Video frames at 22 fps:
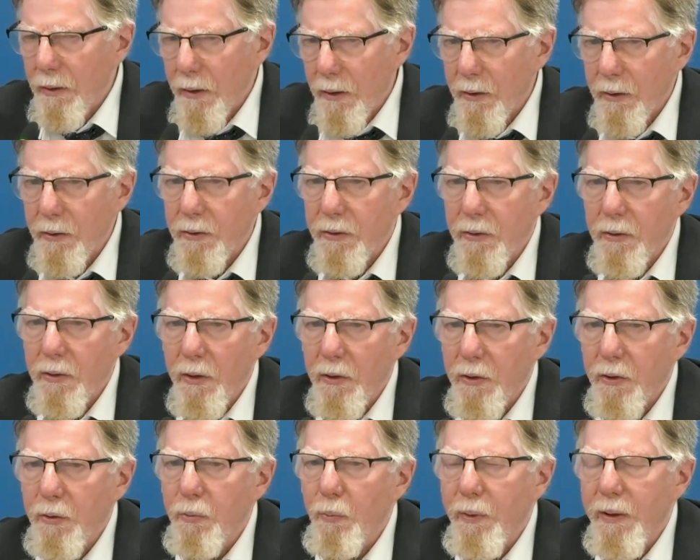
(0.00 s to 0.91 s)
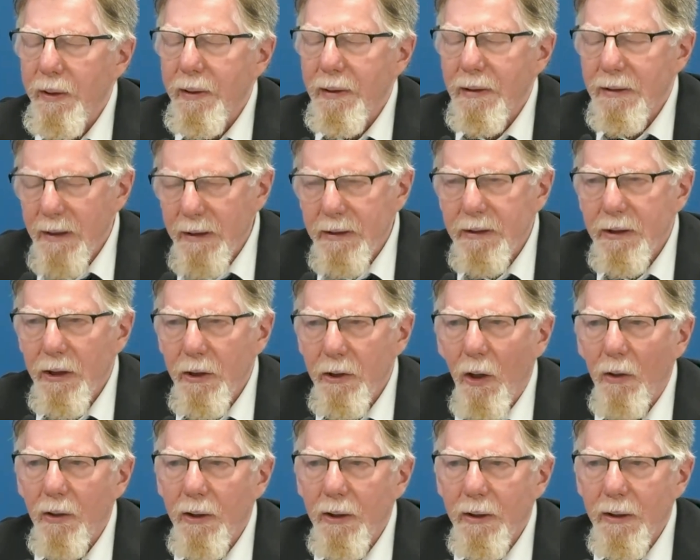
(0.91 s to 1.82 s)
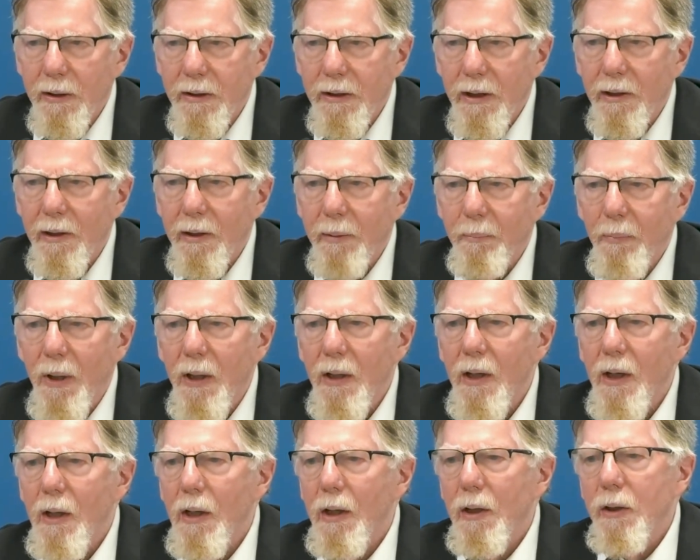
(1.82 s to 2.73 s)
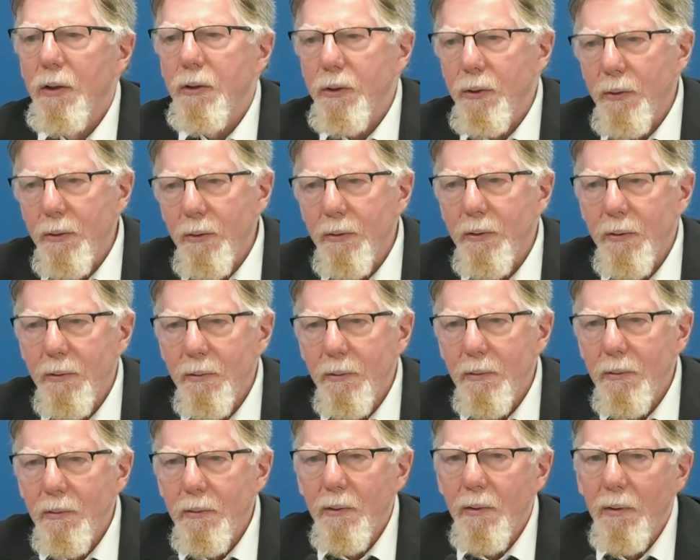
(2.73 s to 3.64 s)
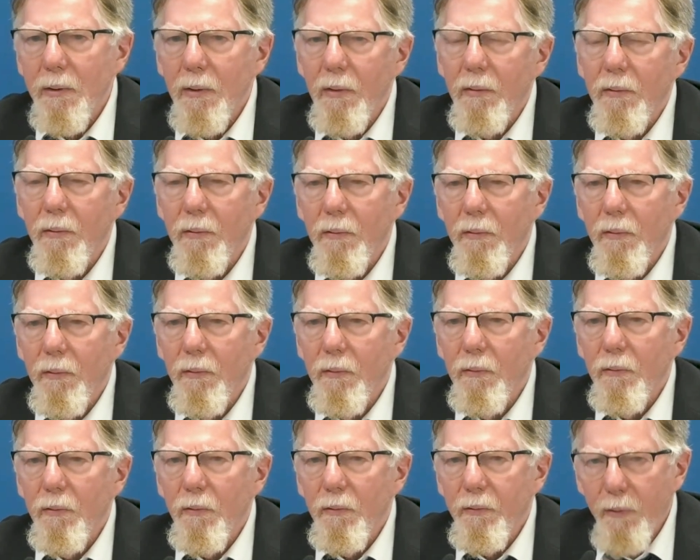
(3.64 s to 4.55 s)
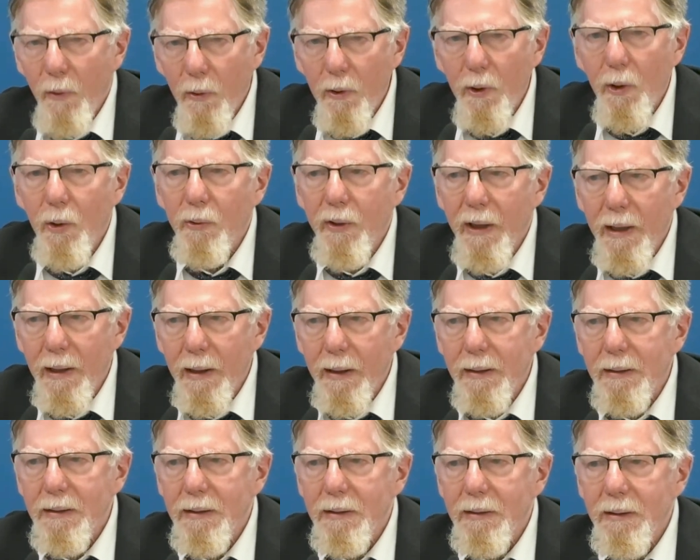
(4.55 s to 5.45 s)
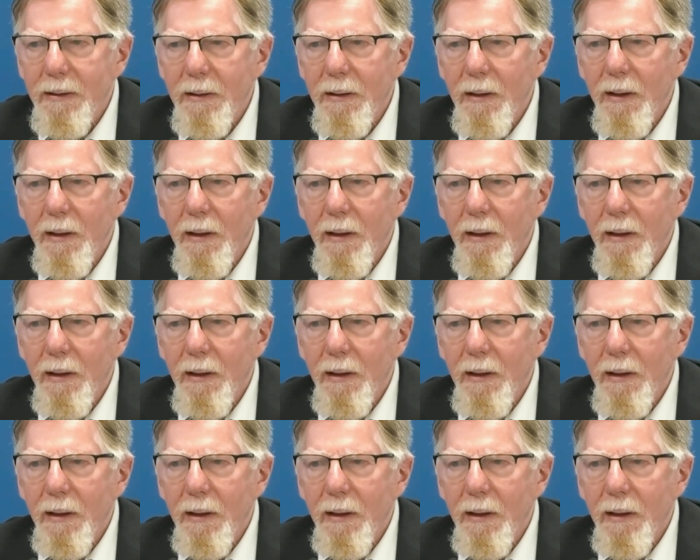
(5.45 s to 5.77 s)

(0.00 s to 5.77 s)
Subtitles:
as we insisted on at the time, should follow that